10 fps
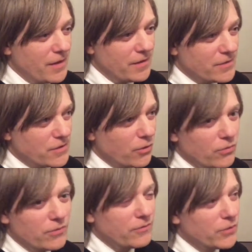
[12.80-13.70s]
So
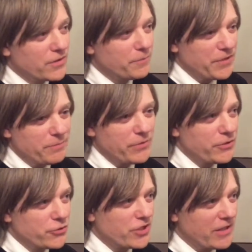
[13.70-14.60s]
what people
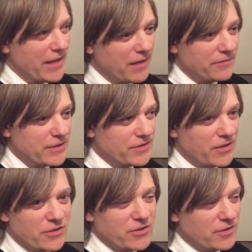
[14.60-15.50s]
usually have, these are
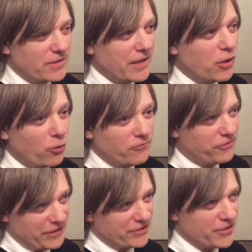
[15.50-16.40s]
like home
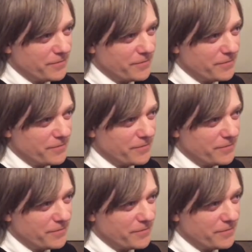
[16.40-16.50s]
fridge.